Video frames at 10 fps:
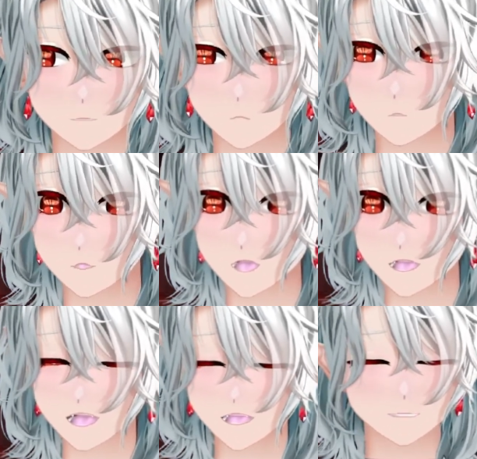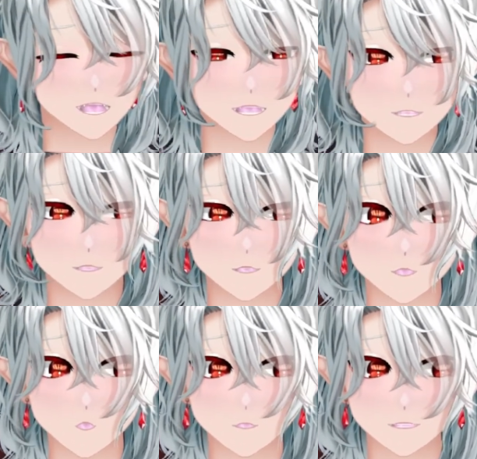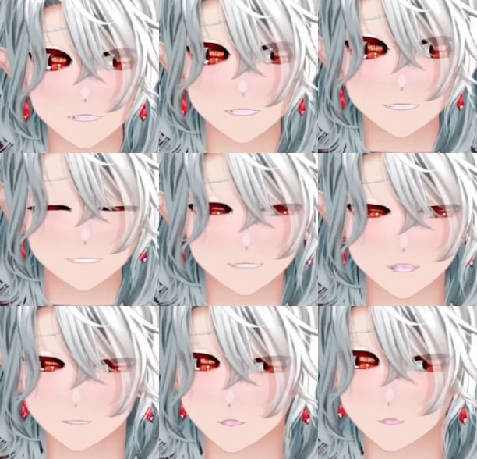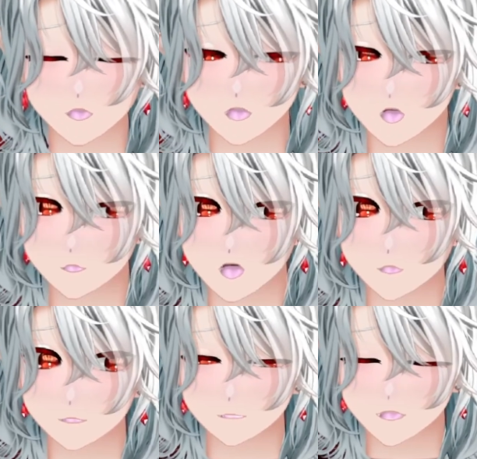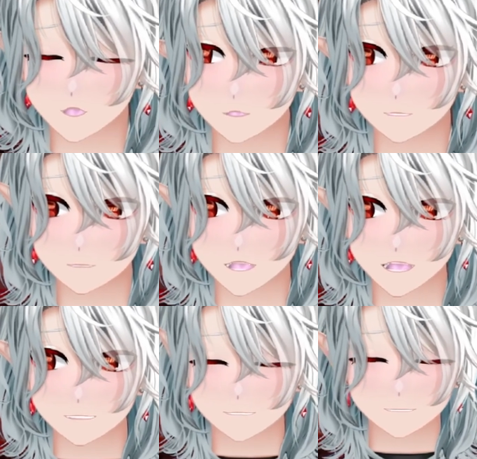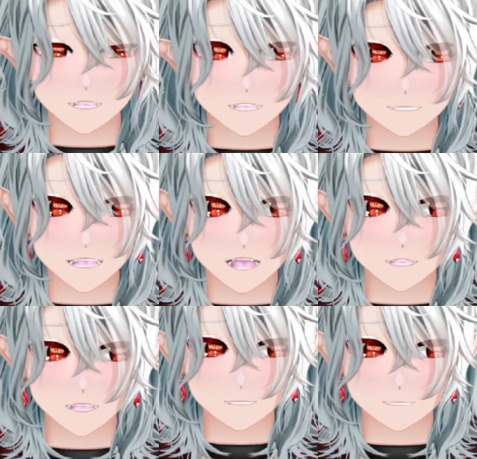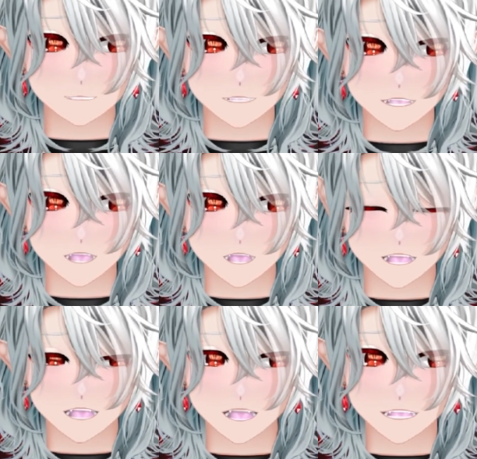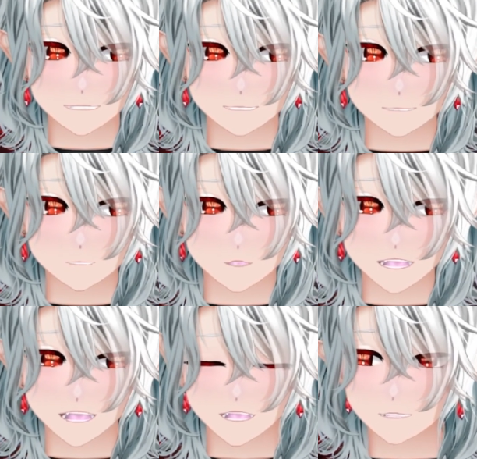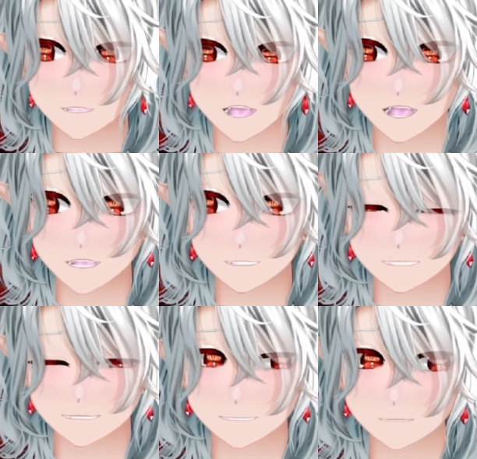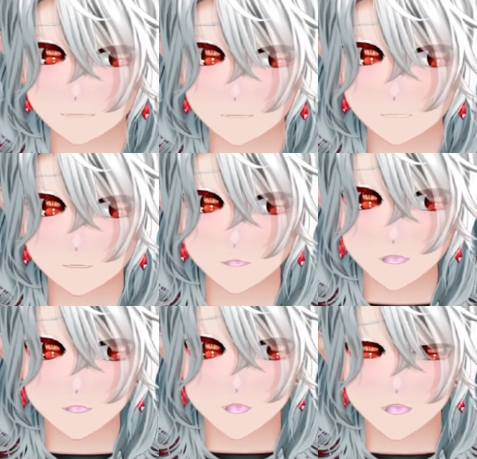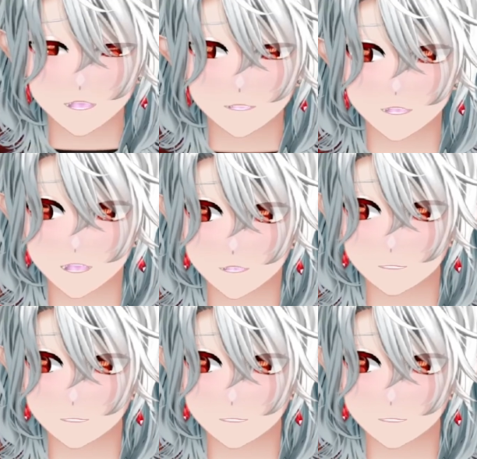I mean, some people would want it, I guess. It's a beautiful location, not physically, but in the area. There's nice trees. There's a palm tree.